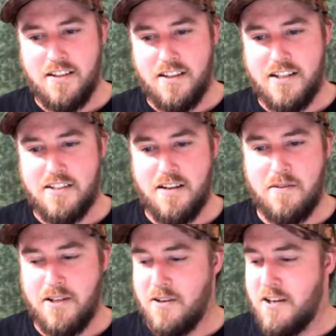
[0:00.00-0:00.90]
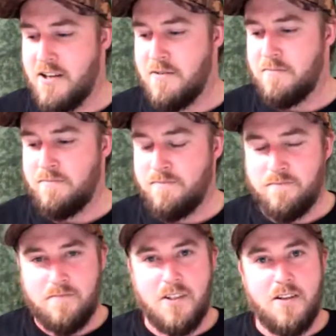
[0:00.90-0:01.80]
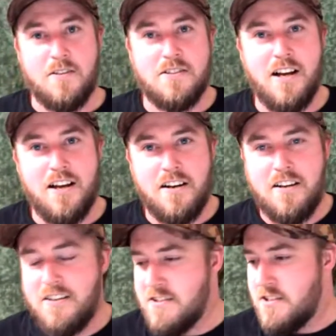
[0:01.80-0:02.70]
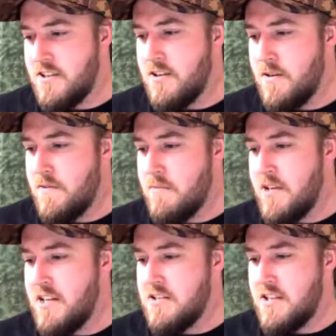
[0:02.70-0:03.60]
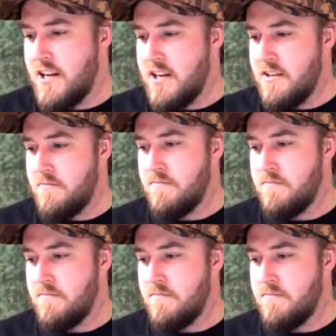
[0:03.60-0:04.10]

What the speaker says: that's how we got started in it. So hopefully we're here to stay.